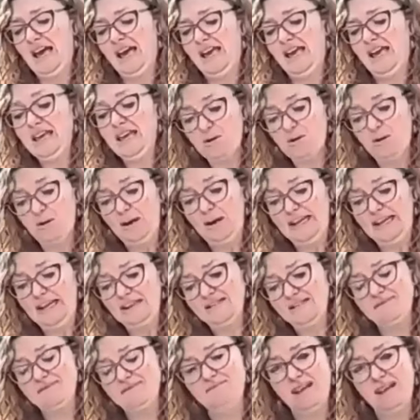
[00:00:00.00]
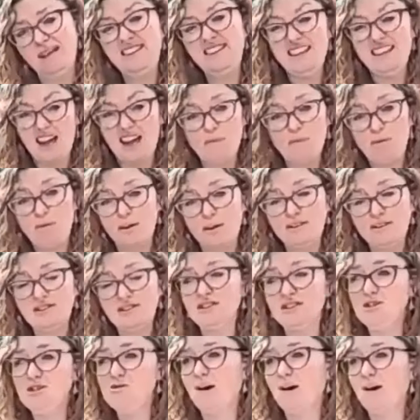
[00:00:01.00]
Equally, in the upland,
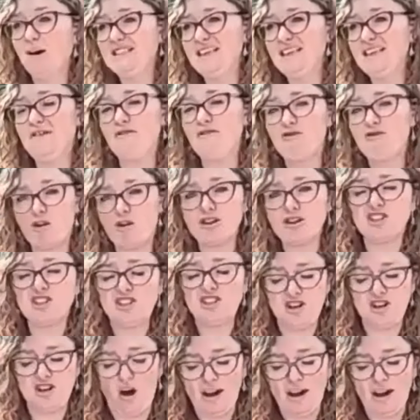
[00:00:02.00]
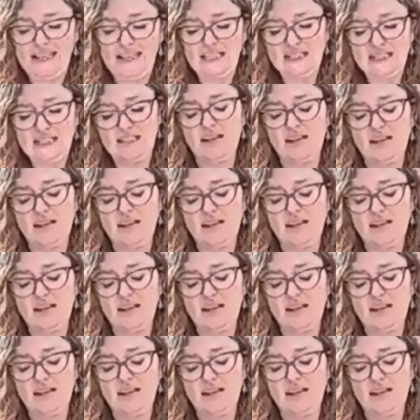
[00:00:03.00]
you might see frost and ice.